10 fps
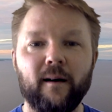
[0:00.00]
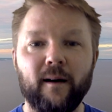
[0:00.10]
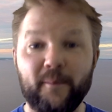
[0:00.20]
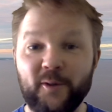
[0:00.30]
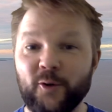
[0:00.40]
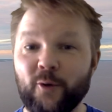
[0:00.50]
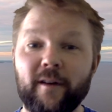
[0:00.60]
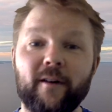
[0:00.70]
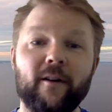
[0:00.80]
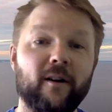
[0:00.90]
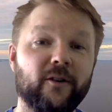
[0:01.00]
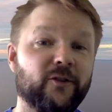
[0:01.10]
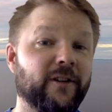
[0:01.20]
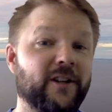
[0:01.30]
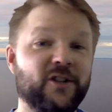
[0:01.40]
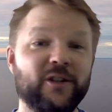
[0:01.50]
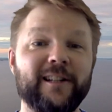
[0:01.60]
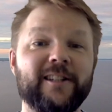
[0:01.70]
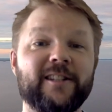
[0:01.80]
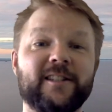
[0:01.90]
I'm sure there are
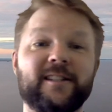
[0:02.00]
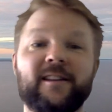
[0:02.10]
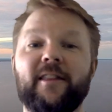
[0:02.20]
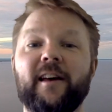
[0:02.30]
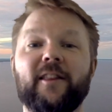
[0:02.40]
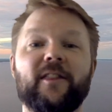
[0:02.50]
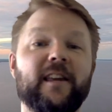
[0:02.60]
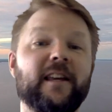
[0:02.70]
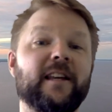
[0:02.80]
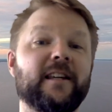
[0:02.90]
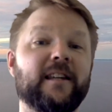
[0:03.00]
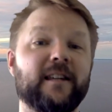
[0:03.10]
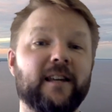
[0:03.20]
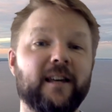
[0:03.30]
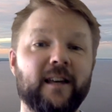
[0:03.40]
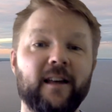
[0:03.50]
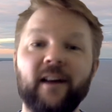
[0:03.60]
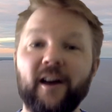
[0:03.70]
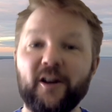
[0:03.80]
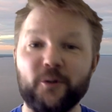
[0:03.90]
traditionalists that think
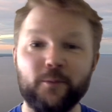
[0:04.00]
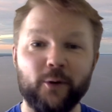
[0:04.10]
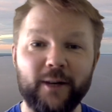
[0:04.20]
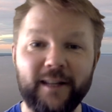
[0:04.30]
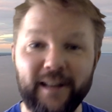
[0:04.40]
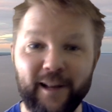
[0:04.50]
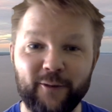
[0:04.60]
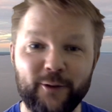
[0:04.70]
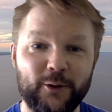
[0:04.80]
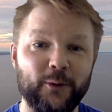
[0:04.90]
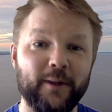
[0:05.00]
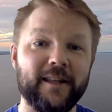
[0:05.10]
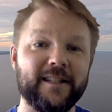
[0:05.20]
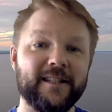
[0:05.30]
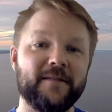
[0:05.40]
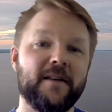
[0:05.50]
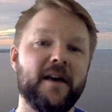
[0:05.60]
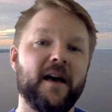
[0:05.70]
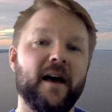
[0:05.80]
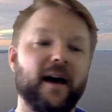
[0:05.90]
I should burn in hell for doing this,
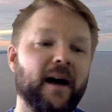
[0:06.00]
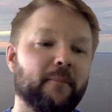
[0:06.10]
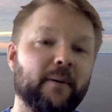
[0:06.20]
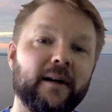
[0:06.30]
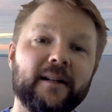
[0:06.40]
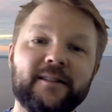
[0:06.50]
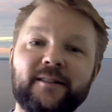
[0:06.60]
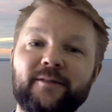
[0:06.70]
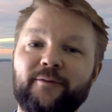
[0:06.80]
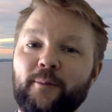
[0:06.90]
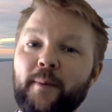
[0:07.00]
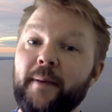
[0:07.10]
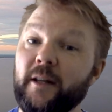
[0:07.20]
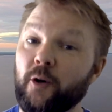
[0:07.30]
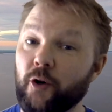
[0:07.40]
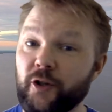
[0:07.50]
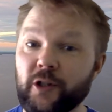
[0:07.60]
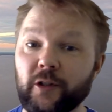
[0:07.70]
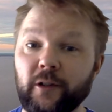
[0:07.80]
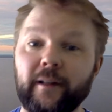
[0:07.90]
but from a
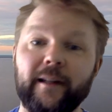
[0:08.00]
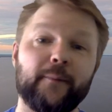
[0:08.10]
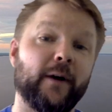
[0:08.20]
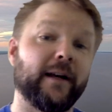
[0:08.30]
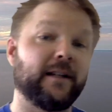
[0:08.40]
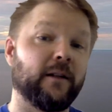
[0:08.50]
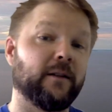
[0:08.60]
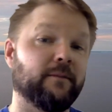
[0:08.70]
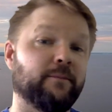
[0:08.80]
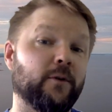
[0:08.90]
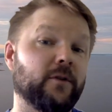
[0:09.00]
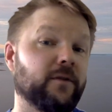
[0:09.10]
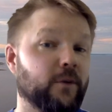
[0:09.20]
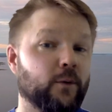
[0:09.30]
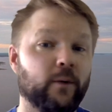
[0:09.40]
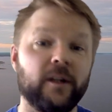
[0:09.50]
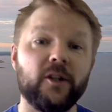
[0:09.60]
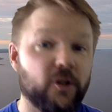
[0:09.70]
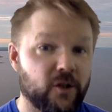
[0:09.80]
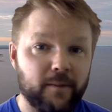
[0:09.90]
pedagogical and a practical point of view, it
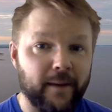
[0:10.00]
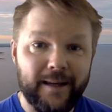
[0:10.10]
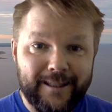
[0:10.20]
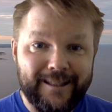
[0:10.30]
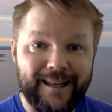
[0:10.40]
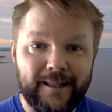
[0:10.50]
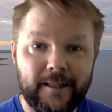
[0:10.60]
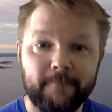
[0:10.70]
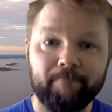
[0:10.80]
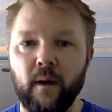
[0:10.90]
just makes sense.